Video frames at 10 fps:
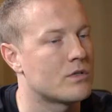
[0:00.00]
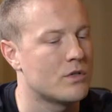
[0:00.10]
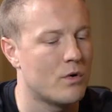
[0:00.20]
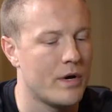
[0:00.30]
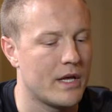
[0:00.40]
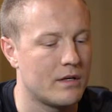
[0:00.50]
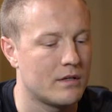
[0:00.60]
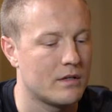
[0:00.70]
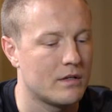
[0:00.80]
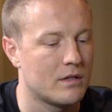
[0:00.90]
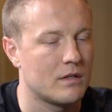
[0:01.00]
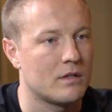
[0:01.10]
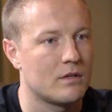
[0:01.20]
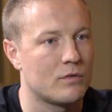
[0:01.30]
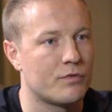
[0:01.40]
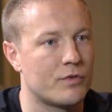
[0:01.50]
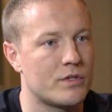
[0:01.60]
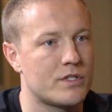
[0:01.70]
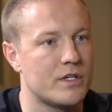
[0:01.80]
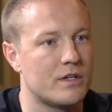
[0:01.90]
So wait,
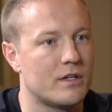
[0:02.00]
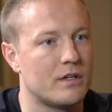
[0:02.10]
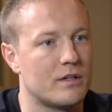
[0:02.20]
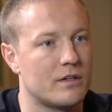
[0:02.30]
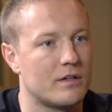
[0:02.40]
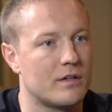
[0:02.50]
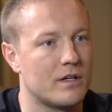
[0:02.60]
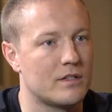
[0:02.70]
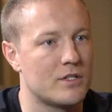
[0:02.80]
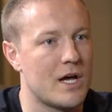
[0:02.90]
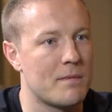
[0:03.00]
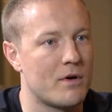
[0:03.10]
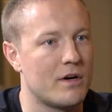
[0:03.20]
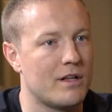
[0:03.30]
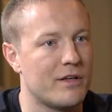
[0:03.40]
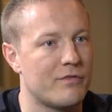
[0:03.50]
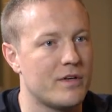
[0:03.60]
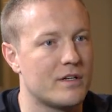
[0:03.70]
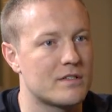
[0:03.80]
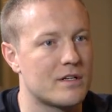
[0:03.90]
first year on the job out at LA
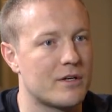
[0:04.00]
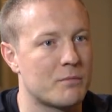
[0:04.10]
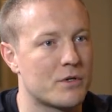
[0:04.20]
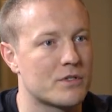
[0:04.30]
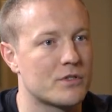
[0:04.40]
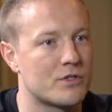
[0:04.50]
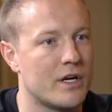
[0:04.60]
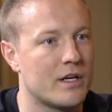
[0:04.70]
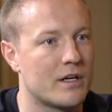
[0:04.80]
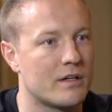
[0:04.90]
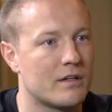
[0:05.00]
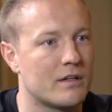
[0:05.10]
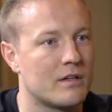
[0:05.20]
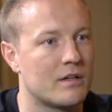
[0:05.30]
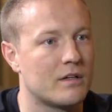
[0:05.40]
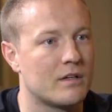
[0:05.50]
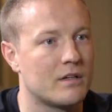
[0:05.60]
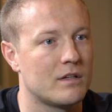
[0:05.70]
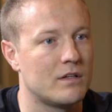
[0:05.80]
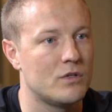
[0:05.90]
Fitness selling personal training,
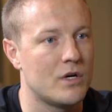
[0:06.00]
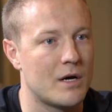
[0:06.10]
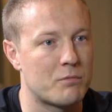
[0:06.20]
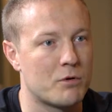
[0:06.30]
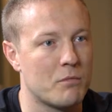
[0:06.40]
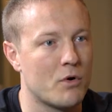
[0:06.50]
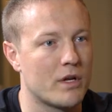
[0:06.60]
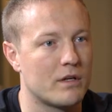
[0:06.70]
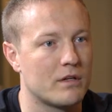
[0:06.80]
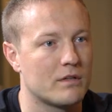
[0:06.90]
you got promoted